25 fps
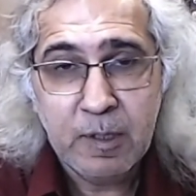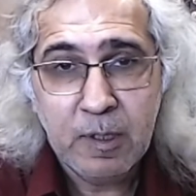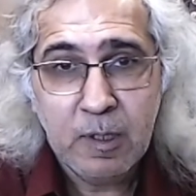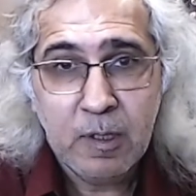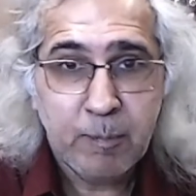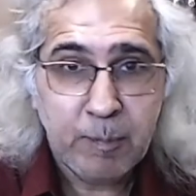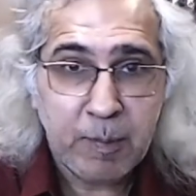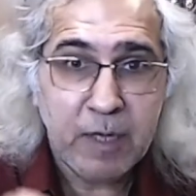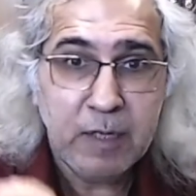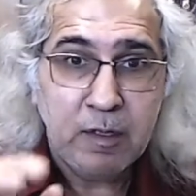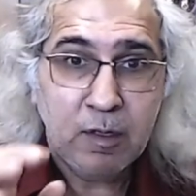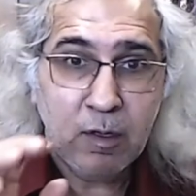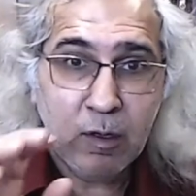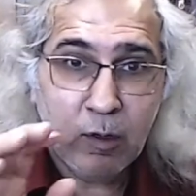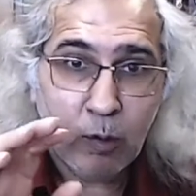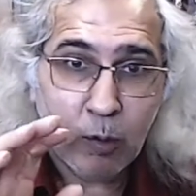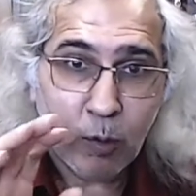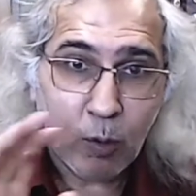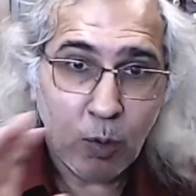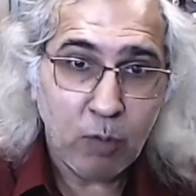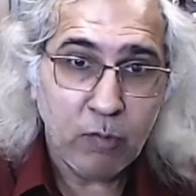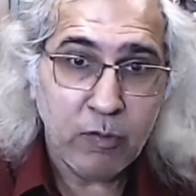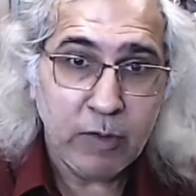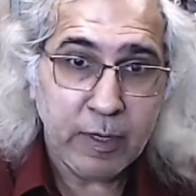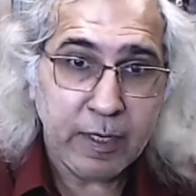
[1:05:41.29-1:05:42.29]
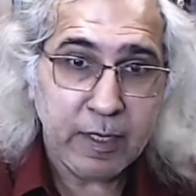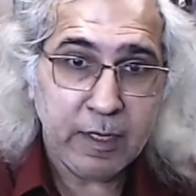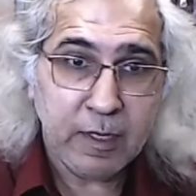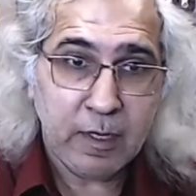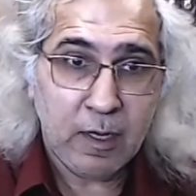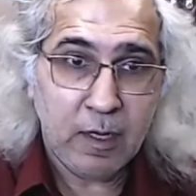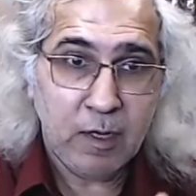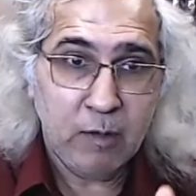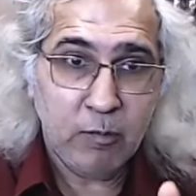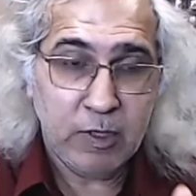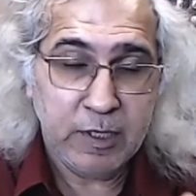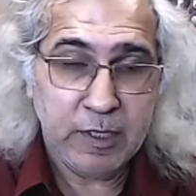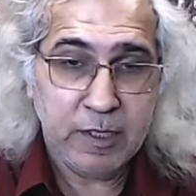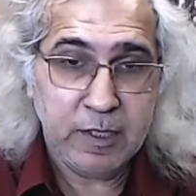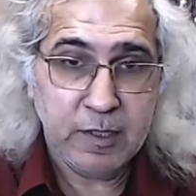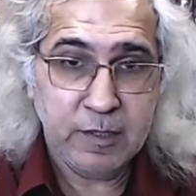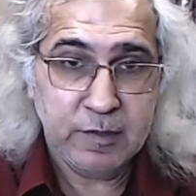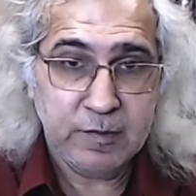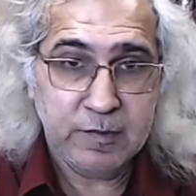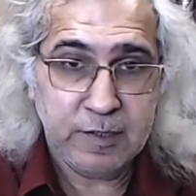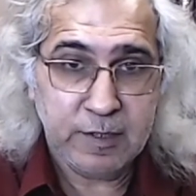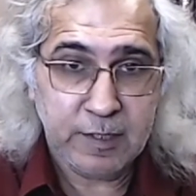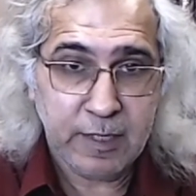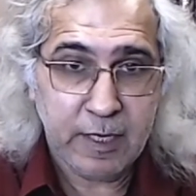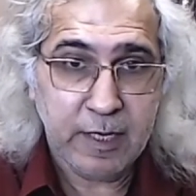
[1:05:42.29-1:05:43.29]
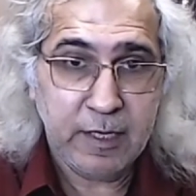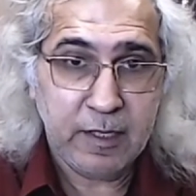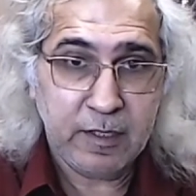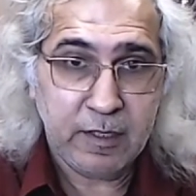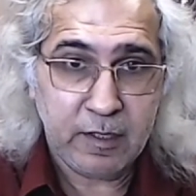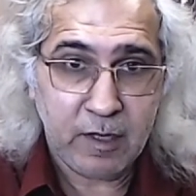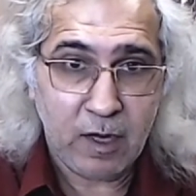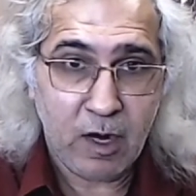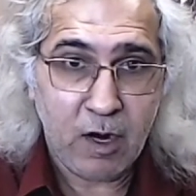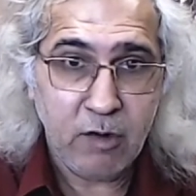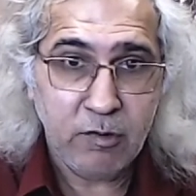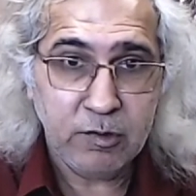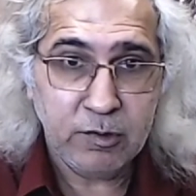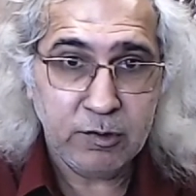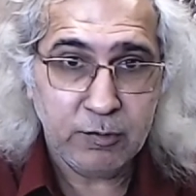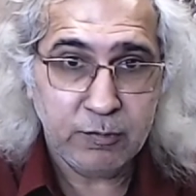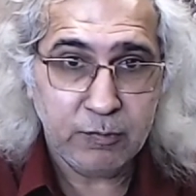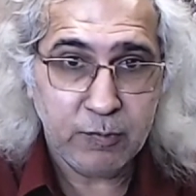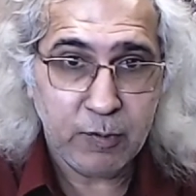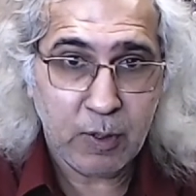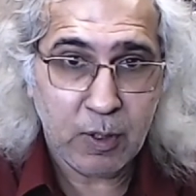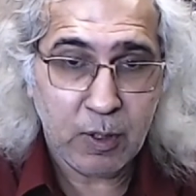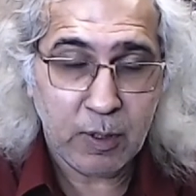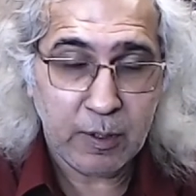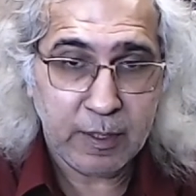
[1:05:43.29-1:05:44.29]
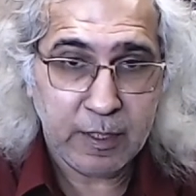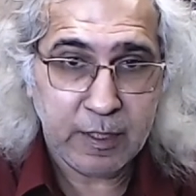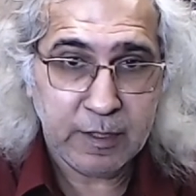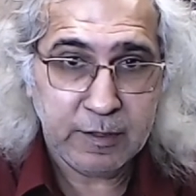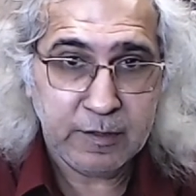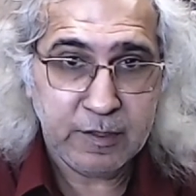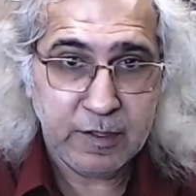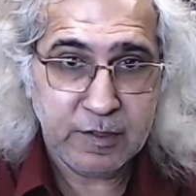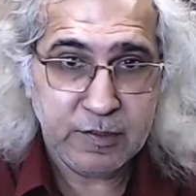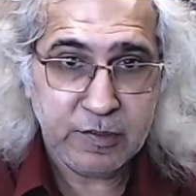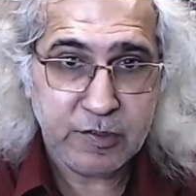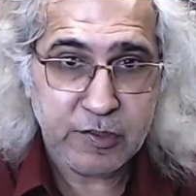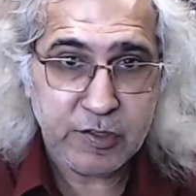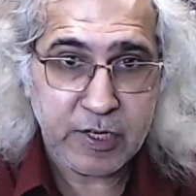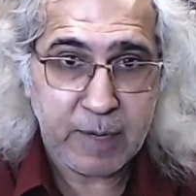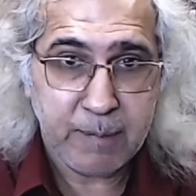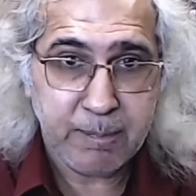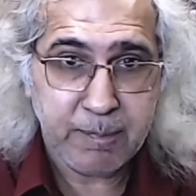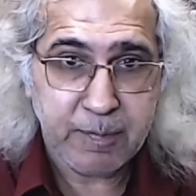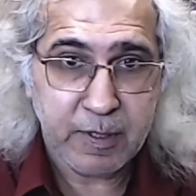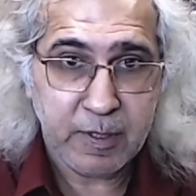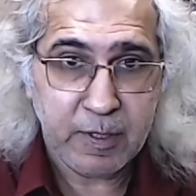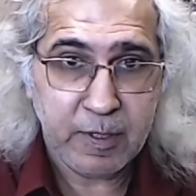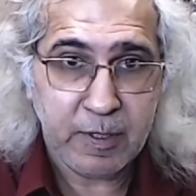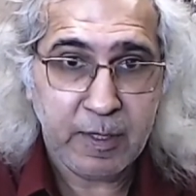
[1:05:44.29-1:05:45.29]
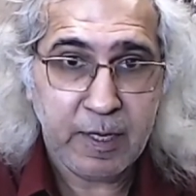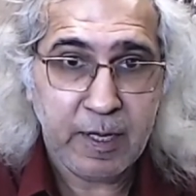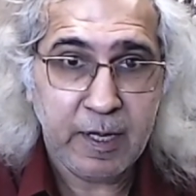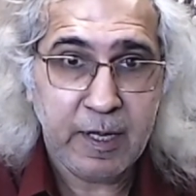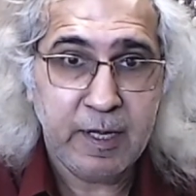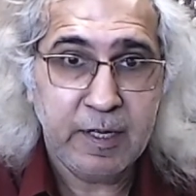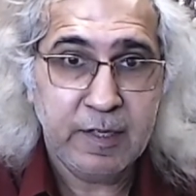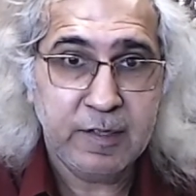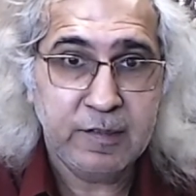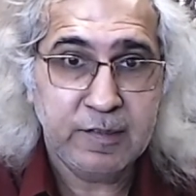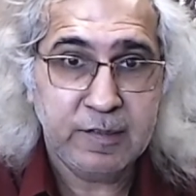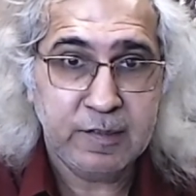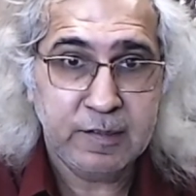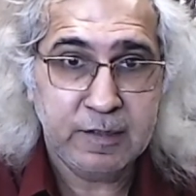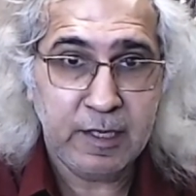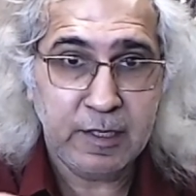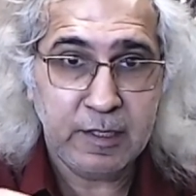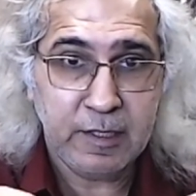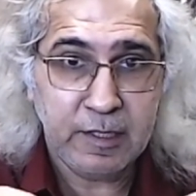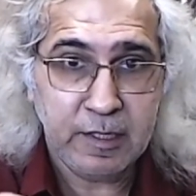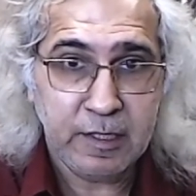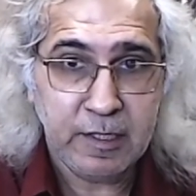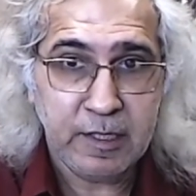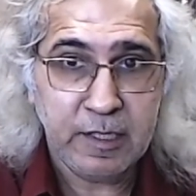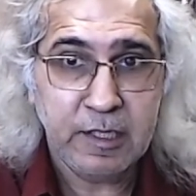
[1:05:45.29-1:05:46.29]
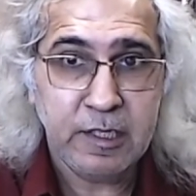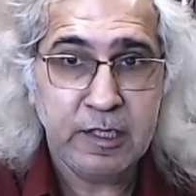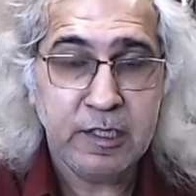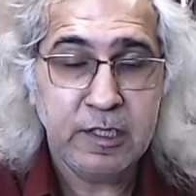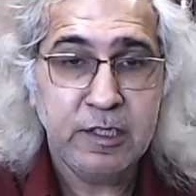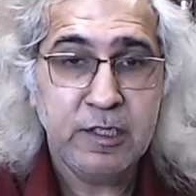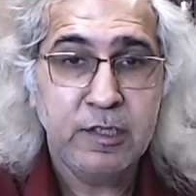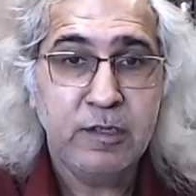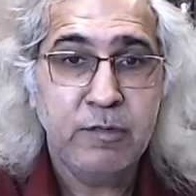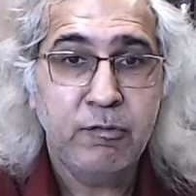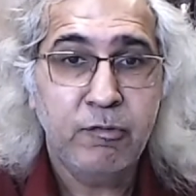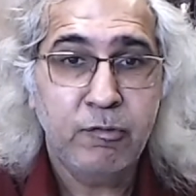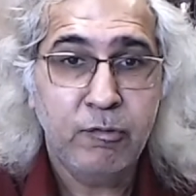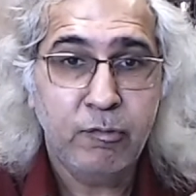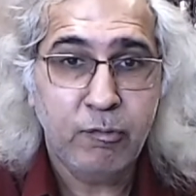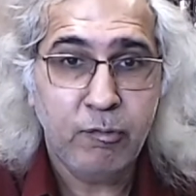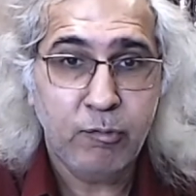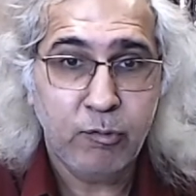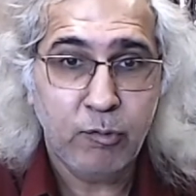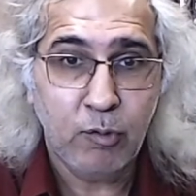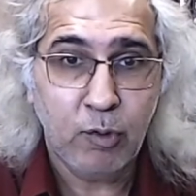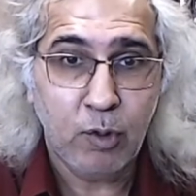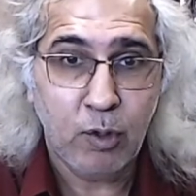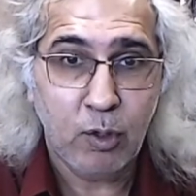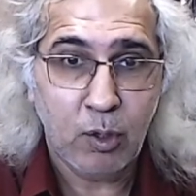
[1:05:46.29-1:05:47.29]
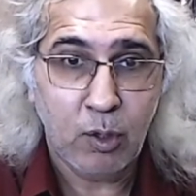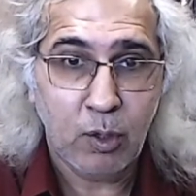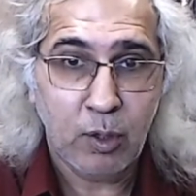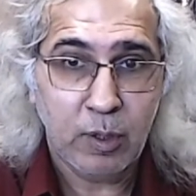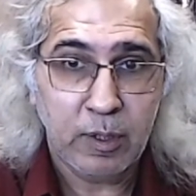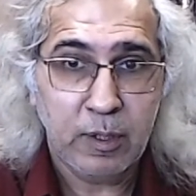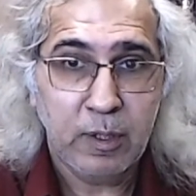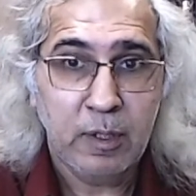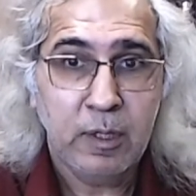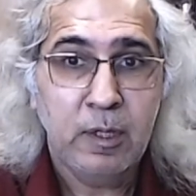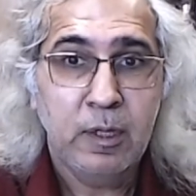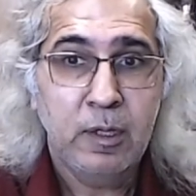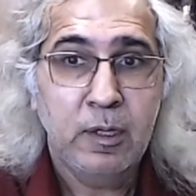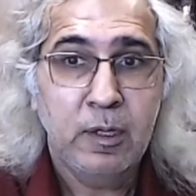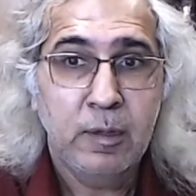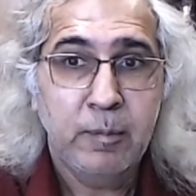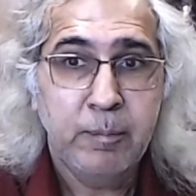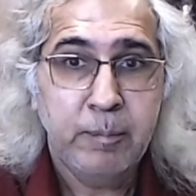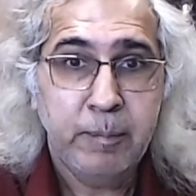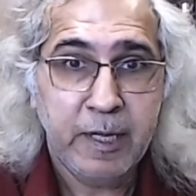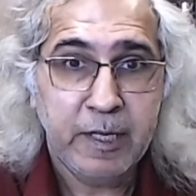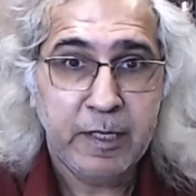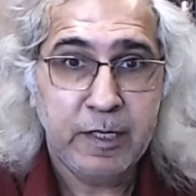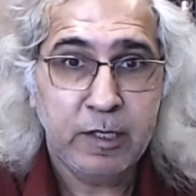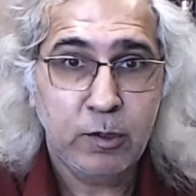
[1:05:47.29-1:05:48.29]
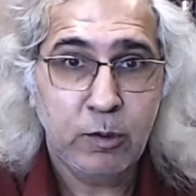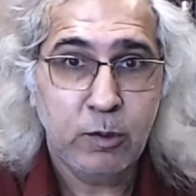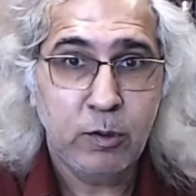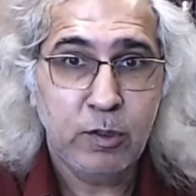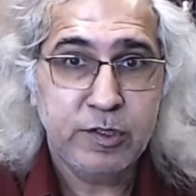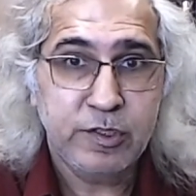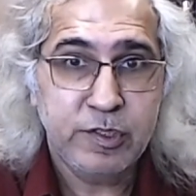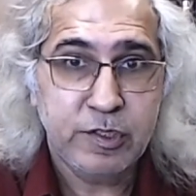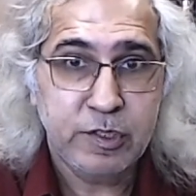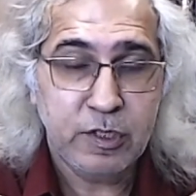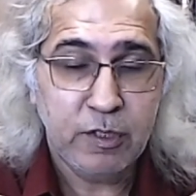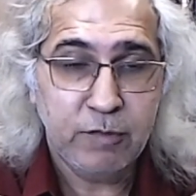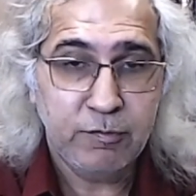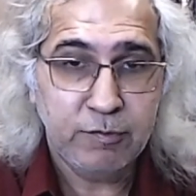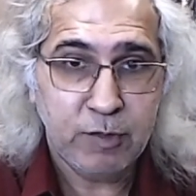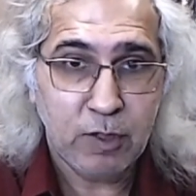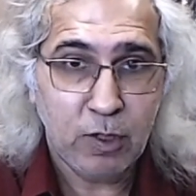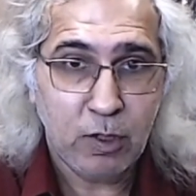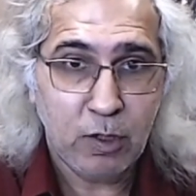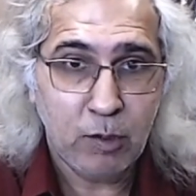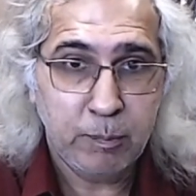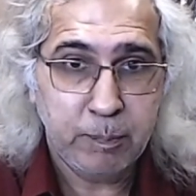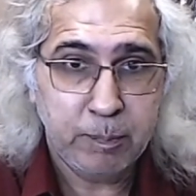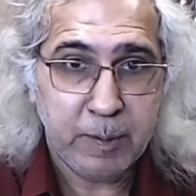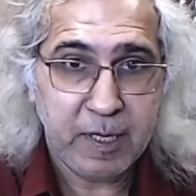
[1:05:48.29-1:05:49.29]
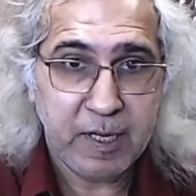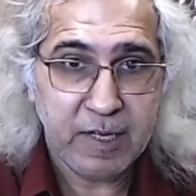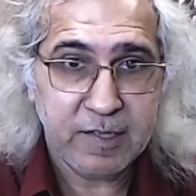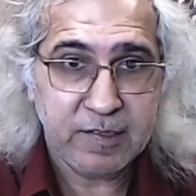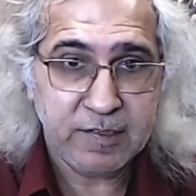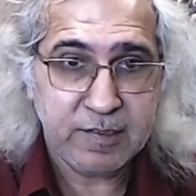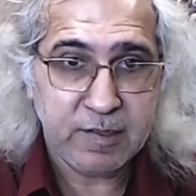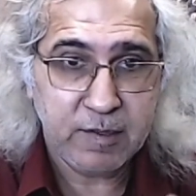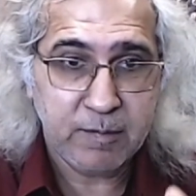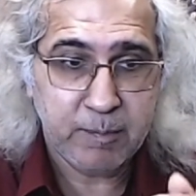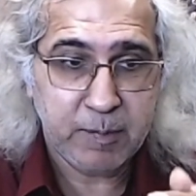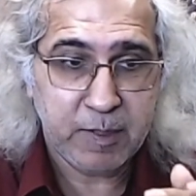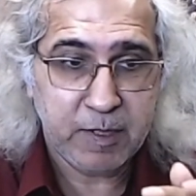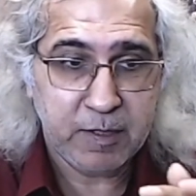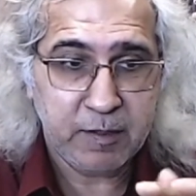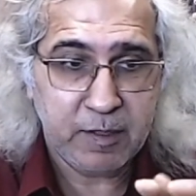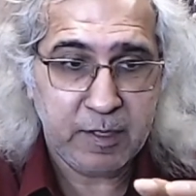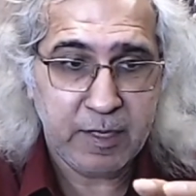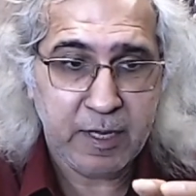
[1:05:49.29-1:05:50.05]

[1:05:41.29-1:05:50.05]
But over and all, what he is laying grounds for in this chapter is the need for pedagogy of the oppressed, but